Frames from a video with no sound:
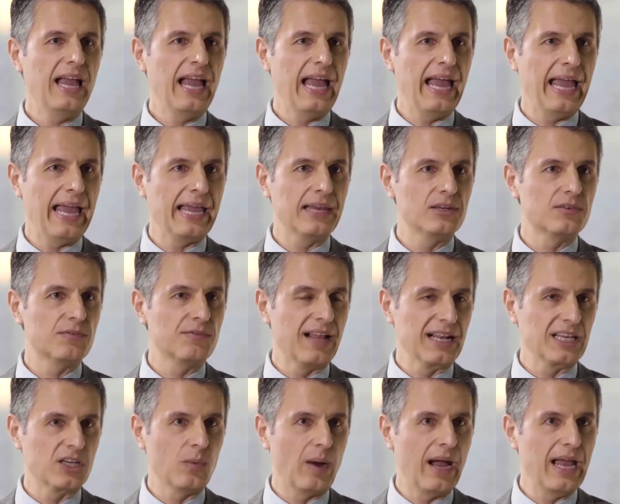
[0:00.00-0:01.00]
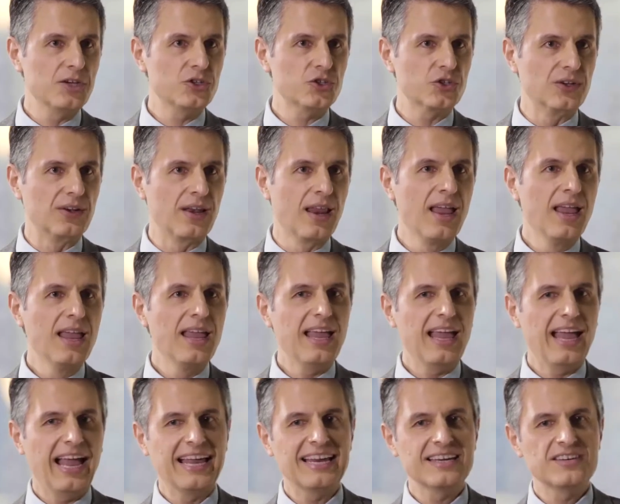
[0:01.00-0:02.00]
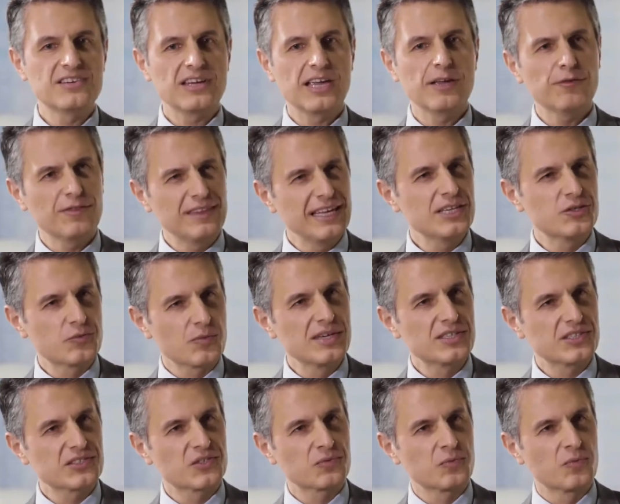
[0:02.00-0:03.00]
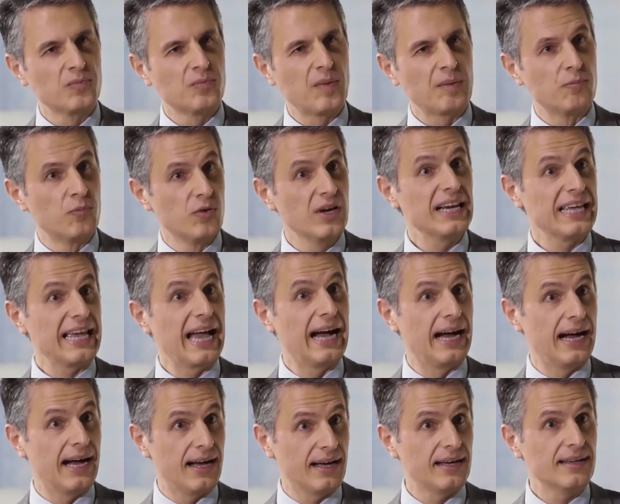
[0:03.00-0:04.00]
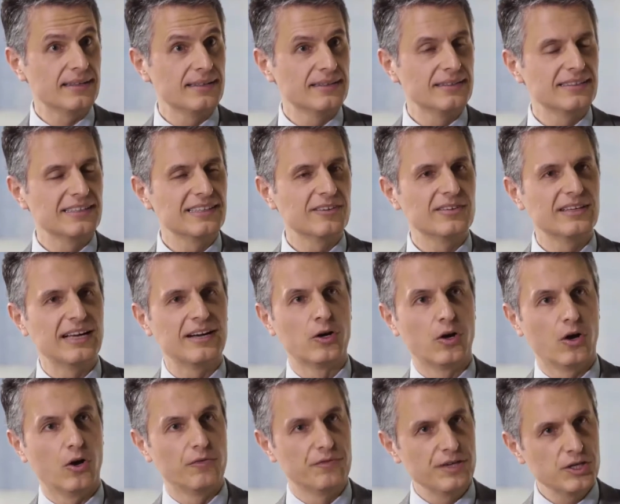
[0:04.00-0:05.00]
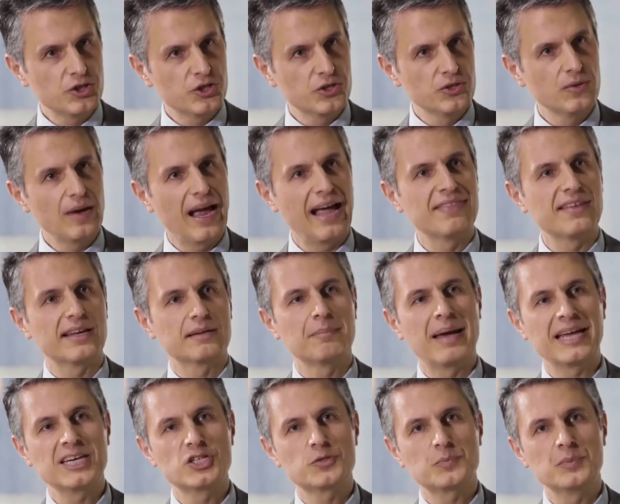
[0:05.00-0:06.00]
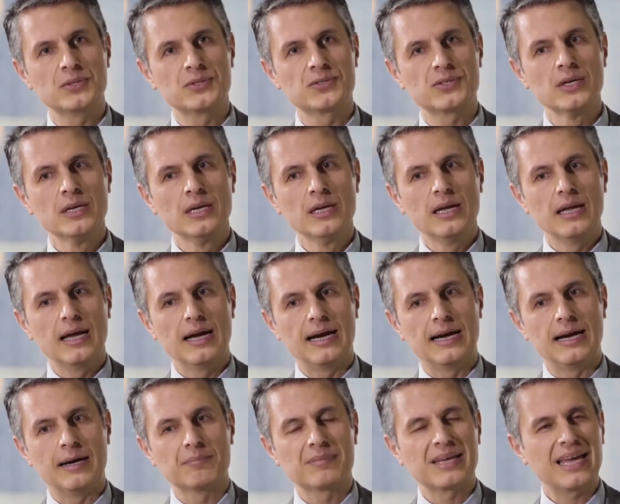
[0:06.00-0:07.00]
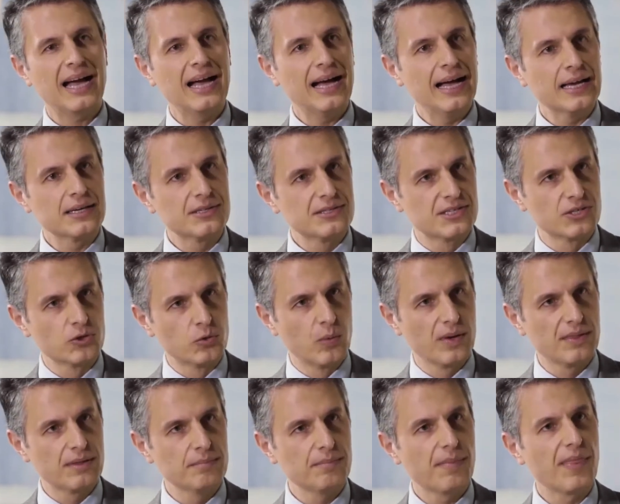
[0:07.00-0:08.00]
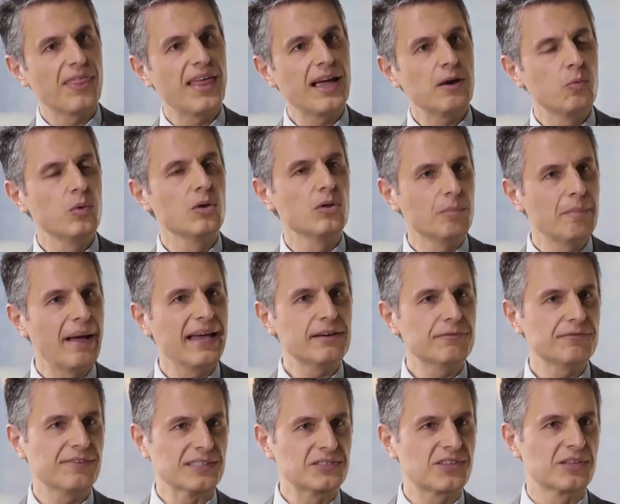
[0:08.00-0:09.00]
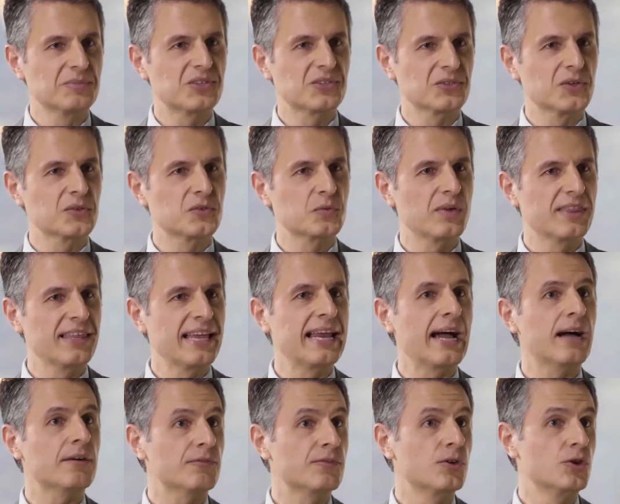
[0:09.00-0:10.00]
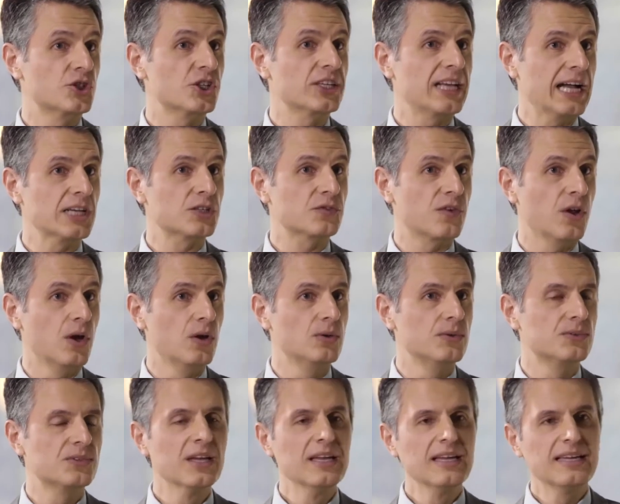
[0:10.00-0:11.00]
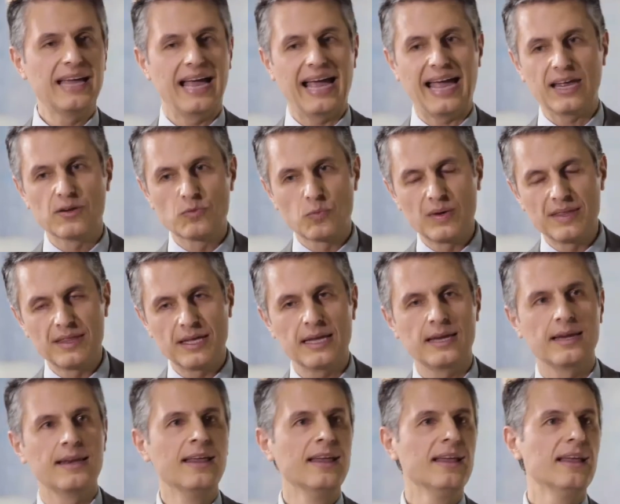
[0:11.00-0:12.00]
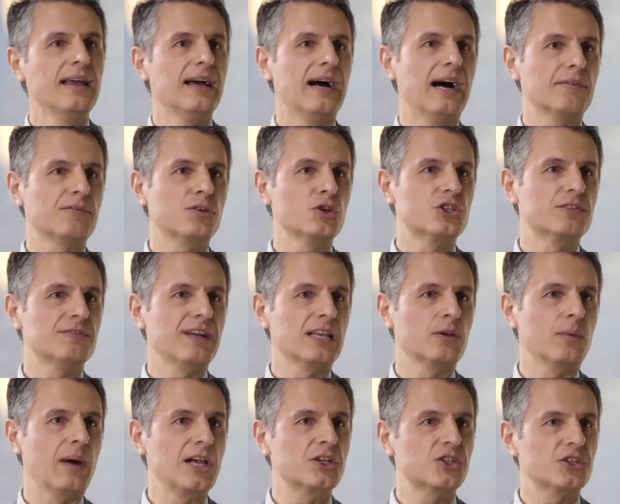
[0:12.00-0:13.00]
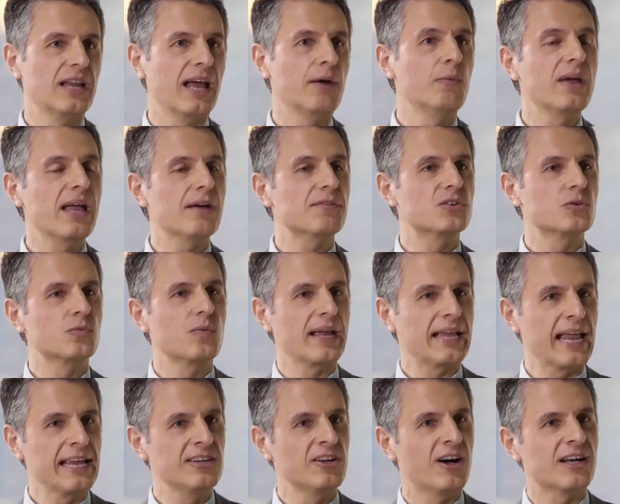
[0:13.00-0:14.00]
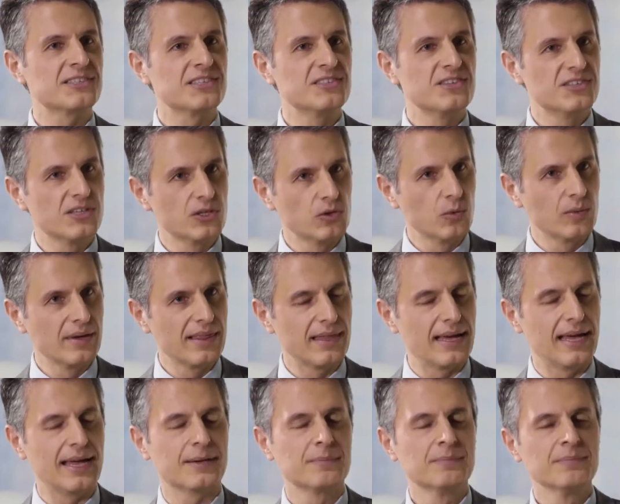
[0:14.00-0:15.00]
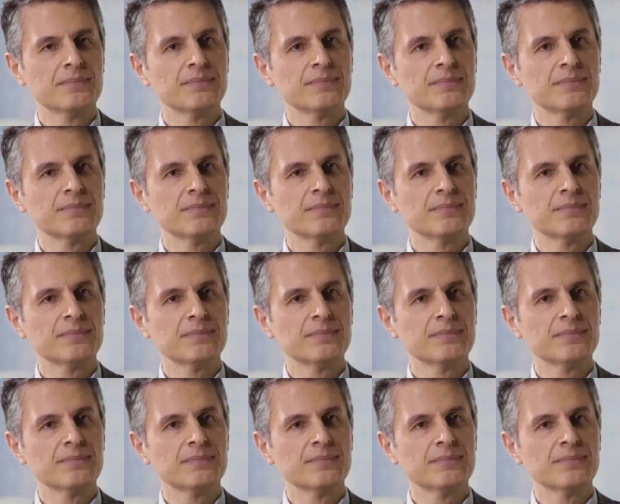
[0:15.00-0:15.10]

and valuation? And if these risks really are of issue and that management can't deal with them, they will manifest themselves within our future cash flows and within future valuation, and we have to recognise and deal with that.